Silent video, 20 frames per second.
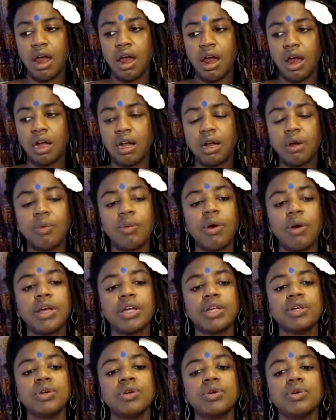And I want
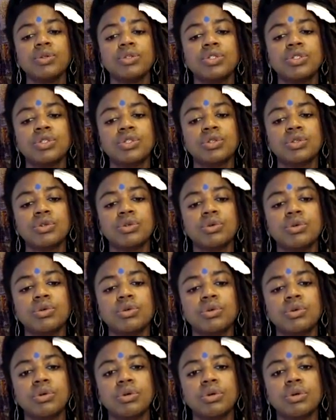you to
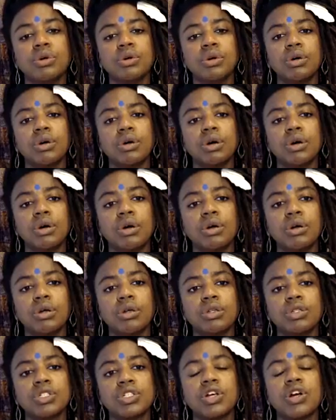
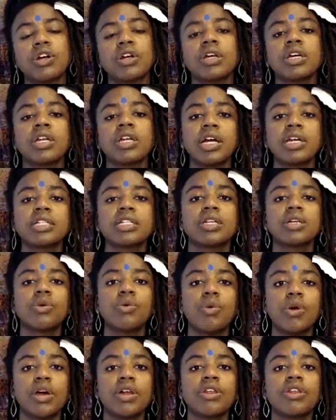start connecting
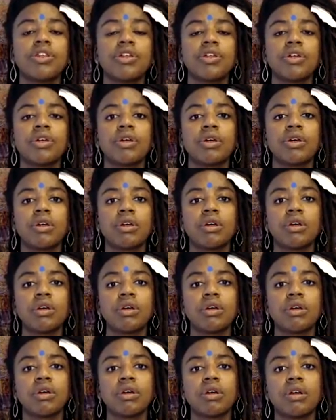with
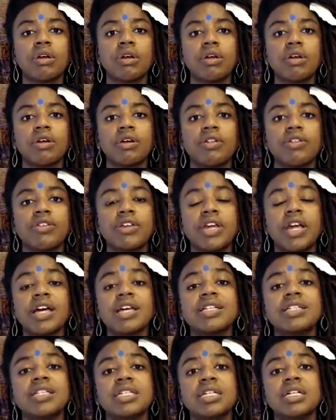the
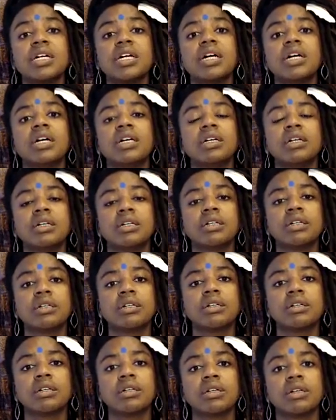idea
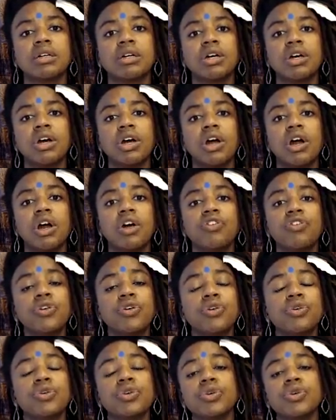of
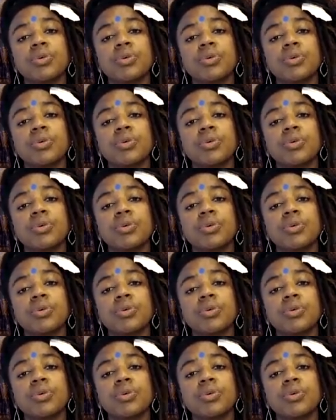who you